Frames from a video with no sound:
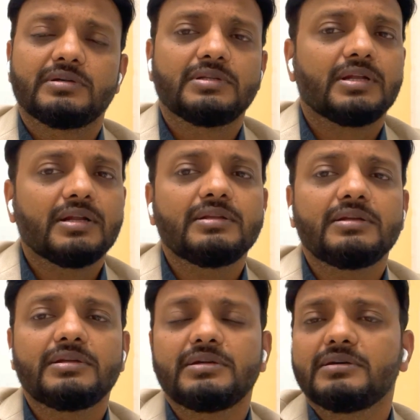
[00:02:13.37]

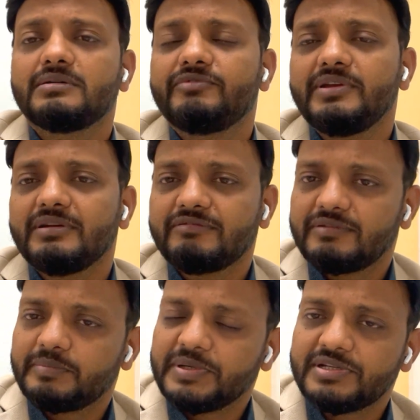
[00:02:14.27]
Another way
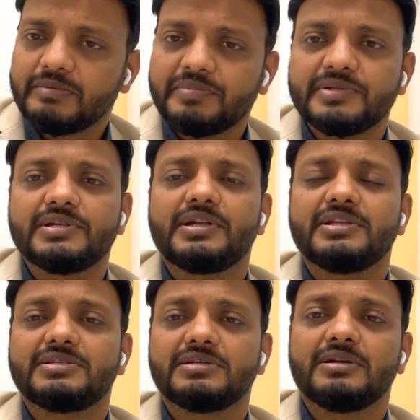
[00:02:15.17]
of patient present
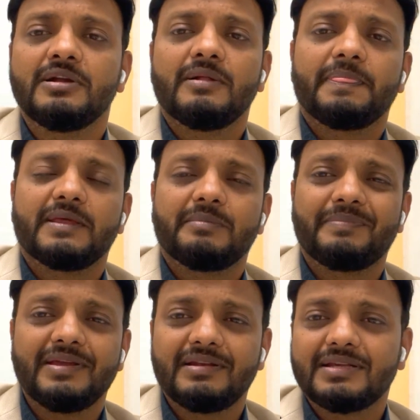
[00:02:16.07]
is
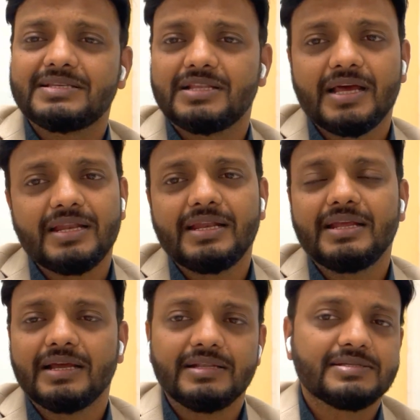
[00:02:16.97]
painless
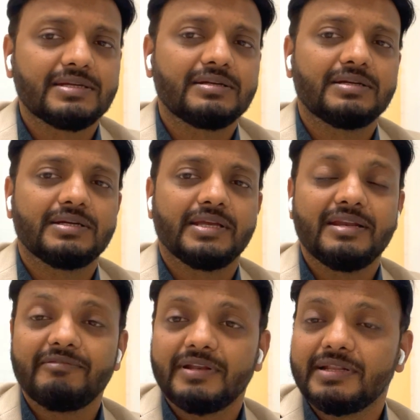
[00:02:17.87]
non-healing ulcer
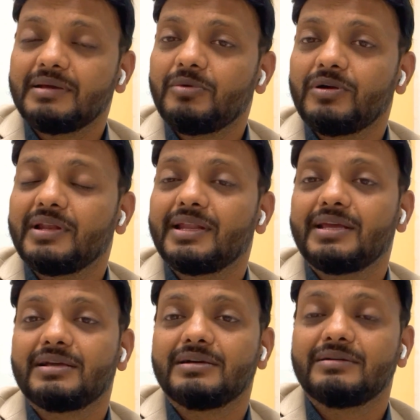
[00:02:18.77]
anywhere in the body,
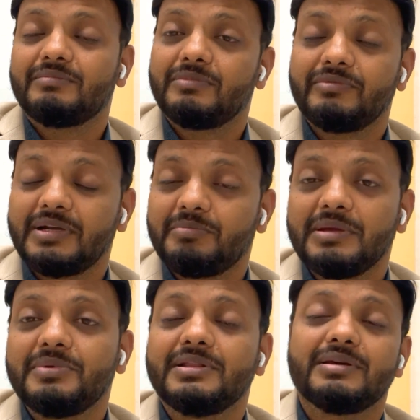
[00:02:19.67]
like it may
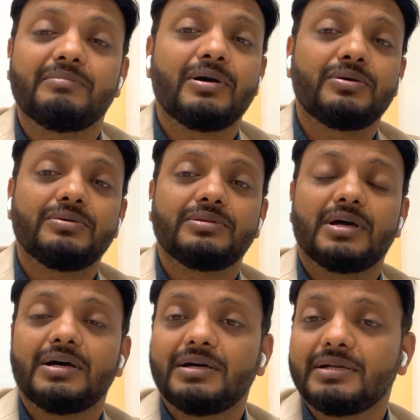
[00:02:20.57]
be in the mouth
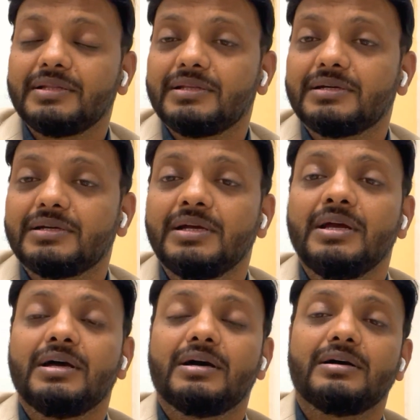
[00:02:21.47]
or in the
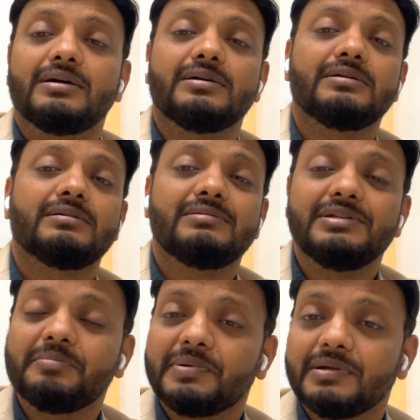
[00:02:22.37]

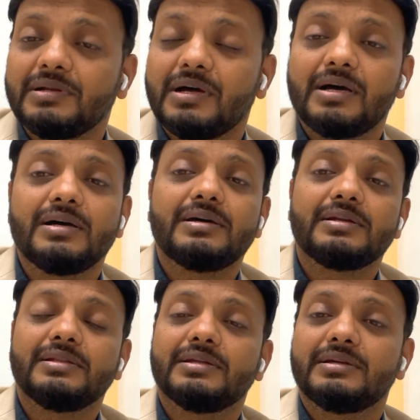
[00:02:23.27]
nipple or
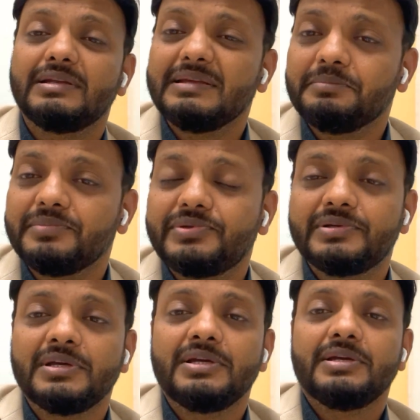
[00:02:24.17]
in the
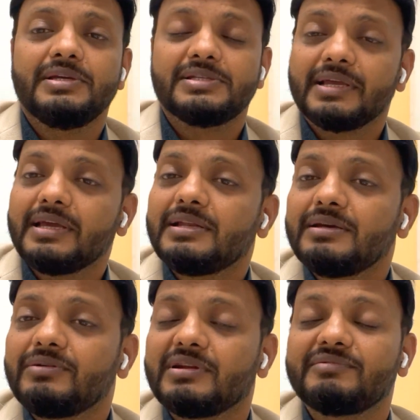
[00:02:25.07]
limbs, is again
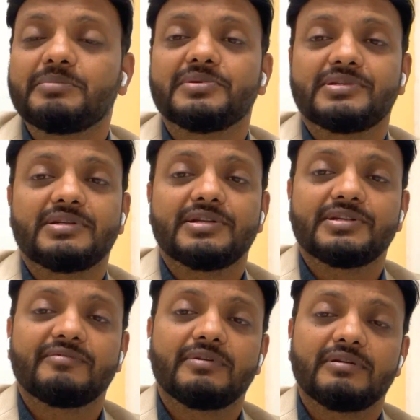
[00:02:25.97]
one of the
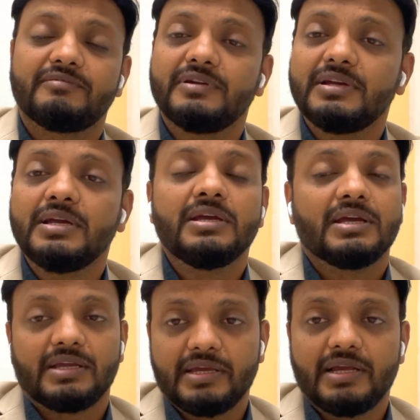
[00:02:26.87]
presentation of a
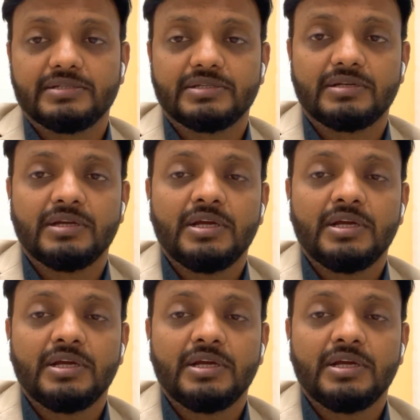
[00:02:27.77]
cancer.